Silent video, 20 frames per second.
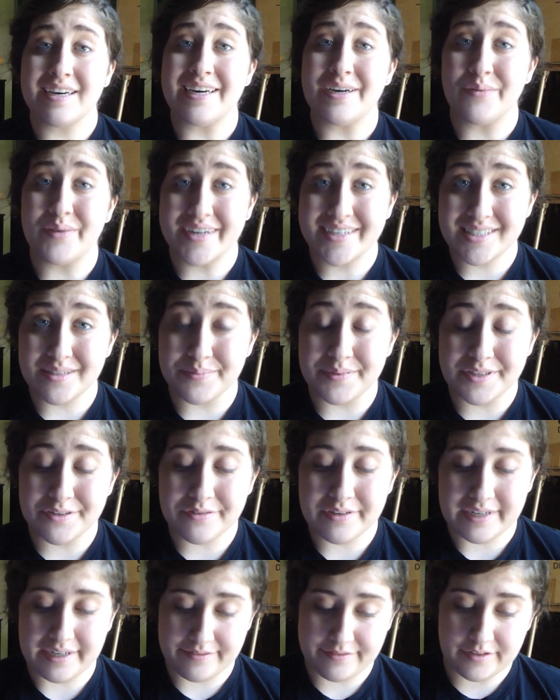He wakes up in the
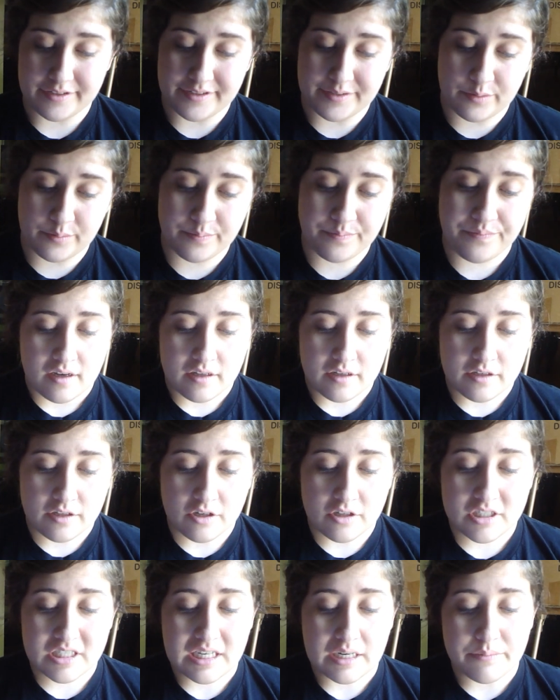recovery room. The
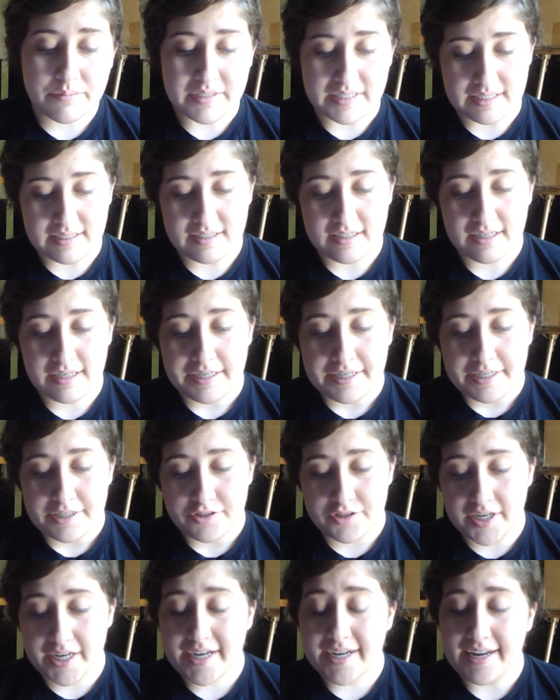nurse comes in.
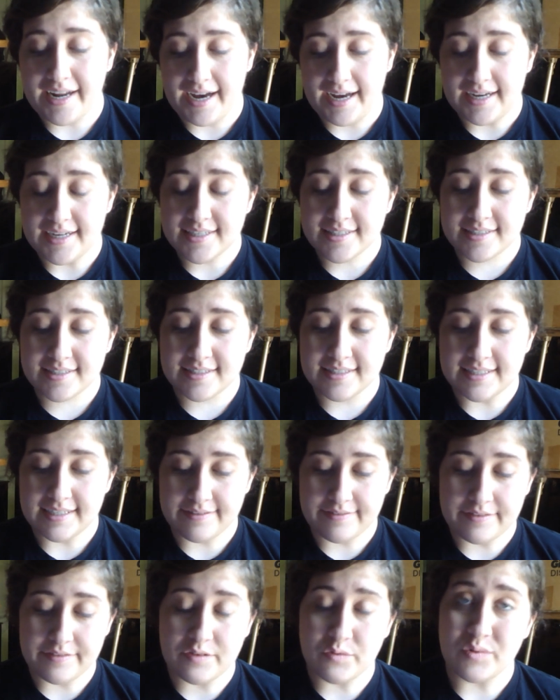Jenkins asks
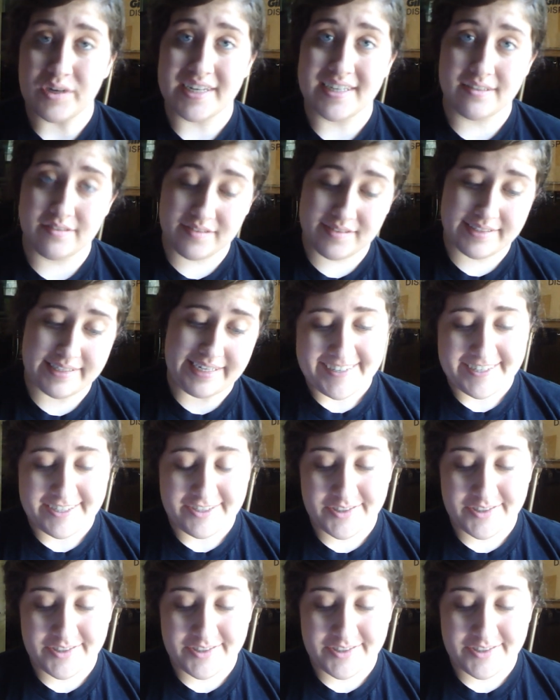if anyone has visited.